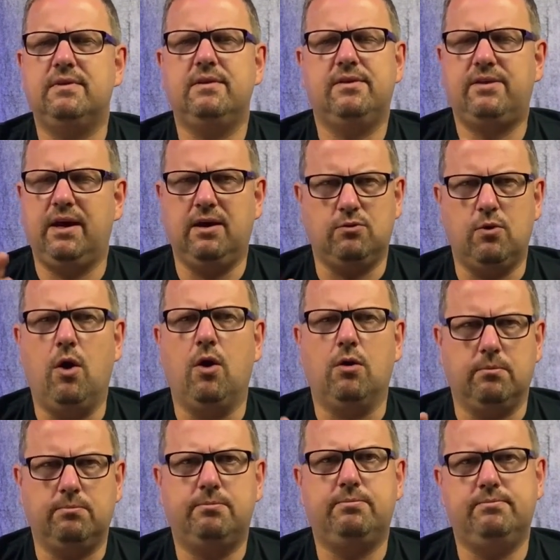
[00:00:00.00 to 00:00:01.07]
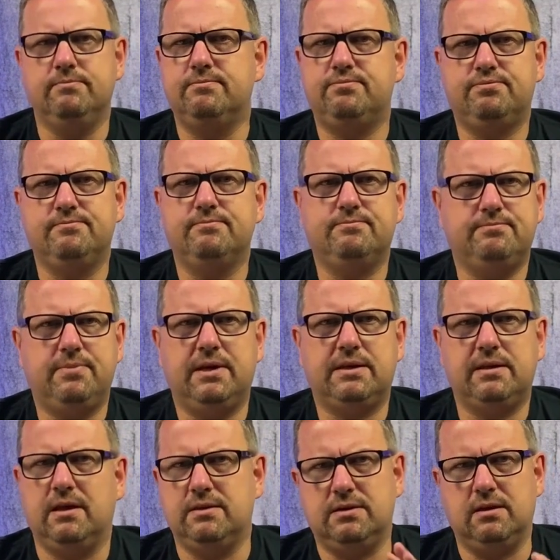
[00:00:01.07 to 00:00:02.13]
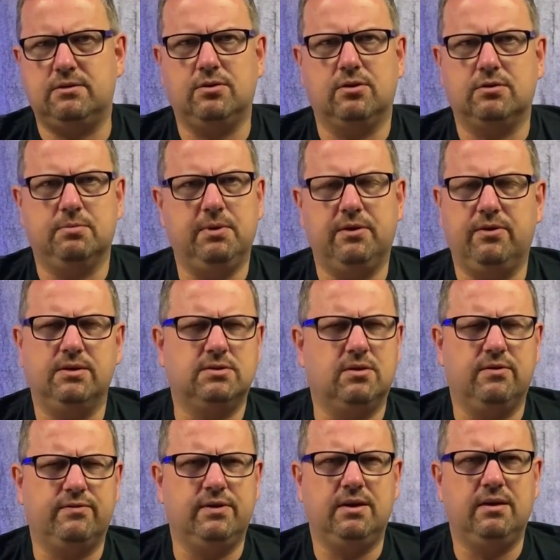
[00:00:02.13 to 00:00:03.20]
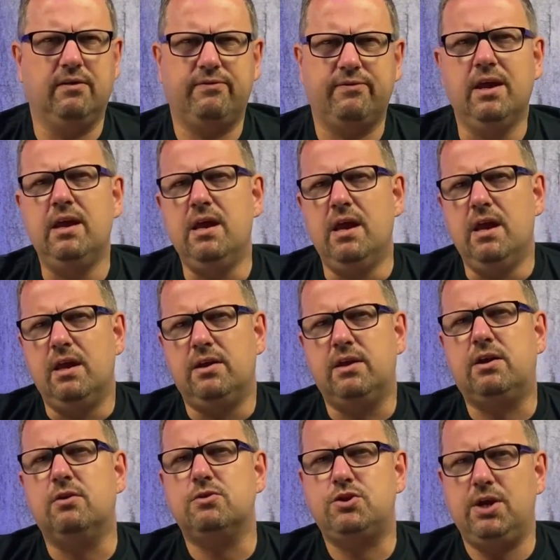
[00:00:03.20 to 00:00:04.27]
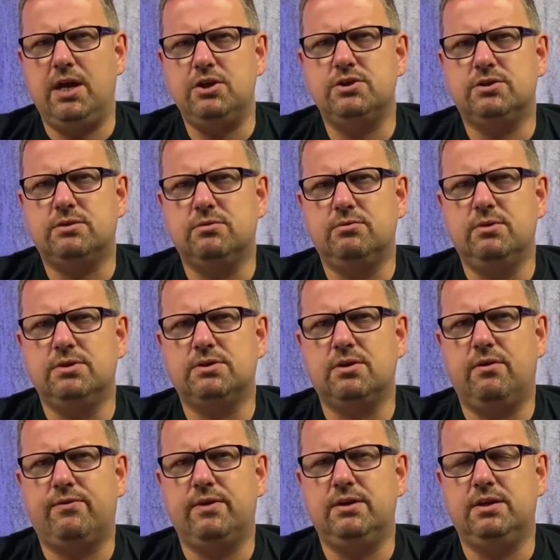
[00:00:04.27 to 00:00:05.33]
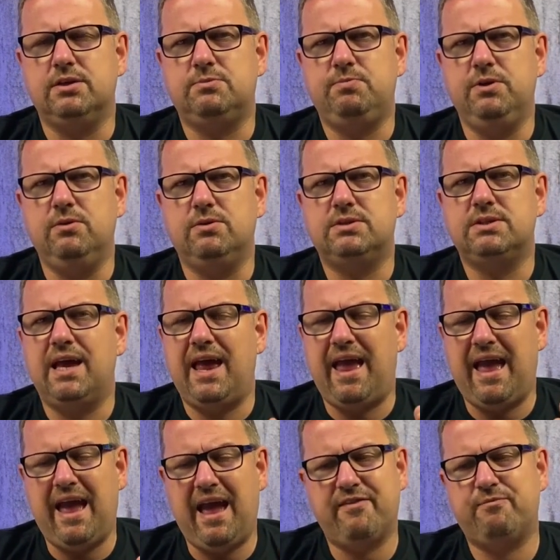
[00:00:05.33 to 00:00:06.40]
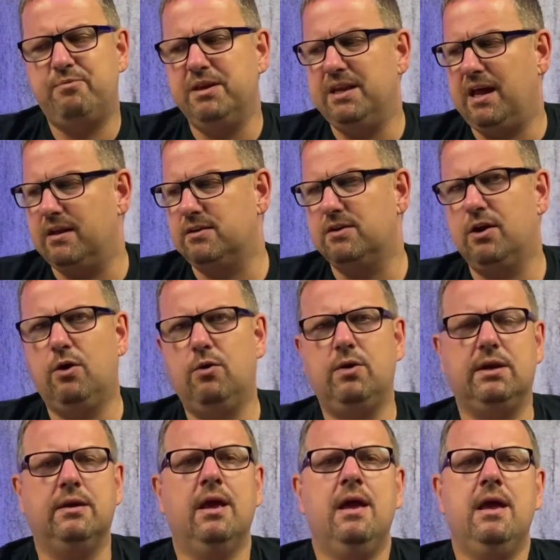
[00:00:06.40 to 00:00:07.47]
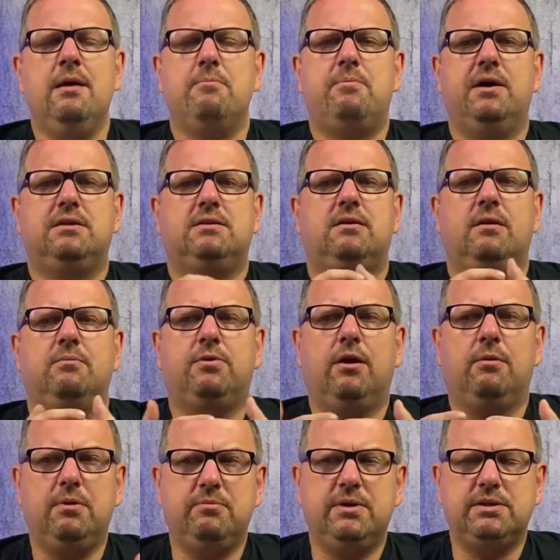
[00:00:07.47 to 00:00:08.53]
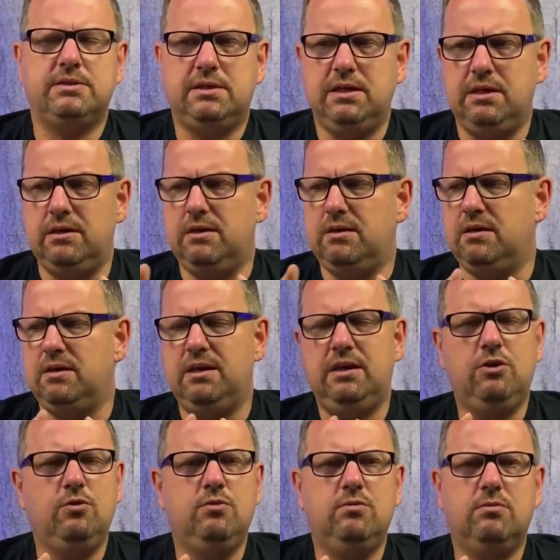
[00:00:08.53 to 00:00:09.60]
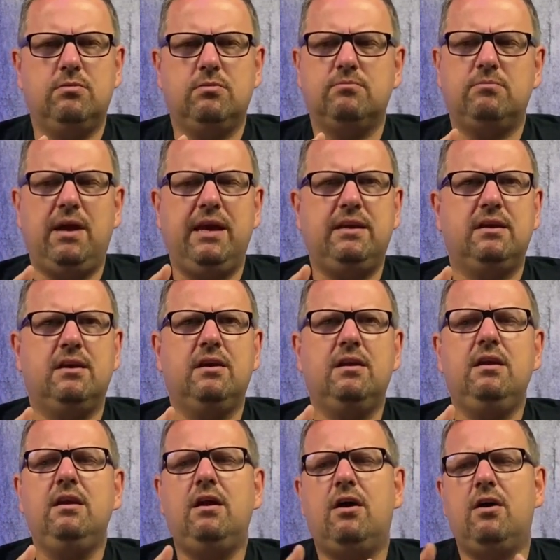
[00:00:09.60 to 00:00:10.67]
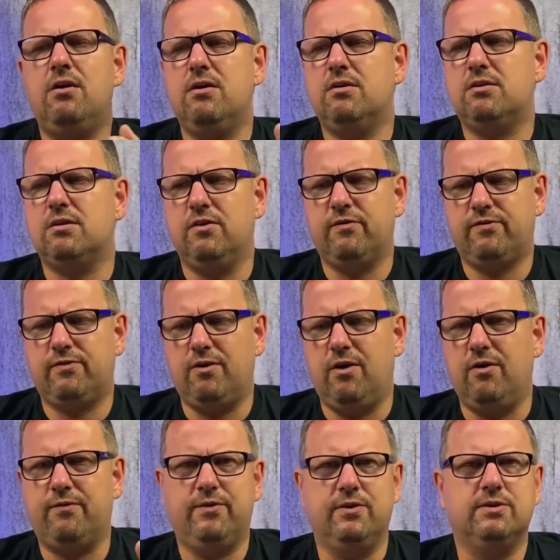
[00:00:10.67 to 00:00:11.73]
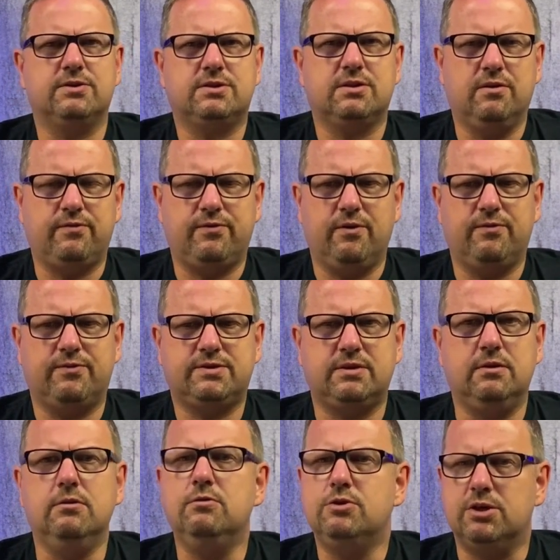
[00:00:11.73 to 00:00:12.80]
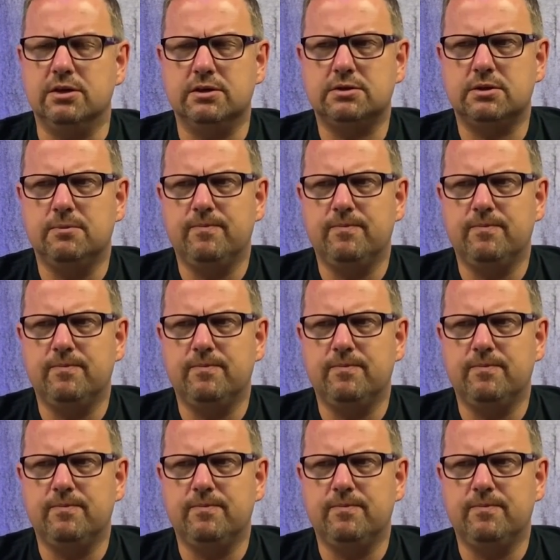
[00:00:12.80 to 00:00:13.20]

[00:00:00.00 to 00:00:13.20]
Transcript: they are wrong, but I talked about this often enough. Negotiations to resolve the disputes have been ongoing. But the problem is the EU made a lot of offers of, of solutions.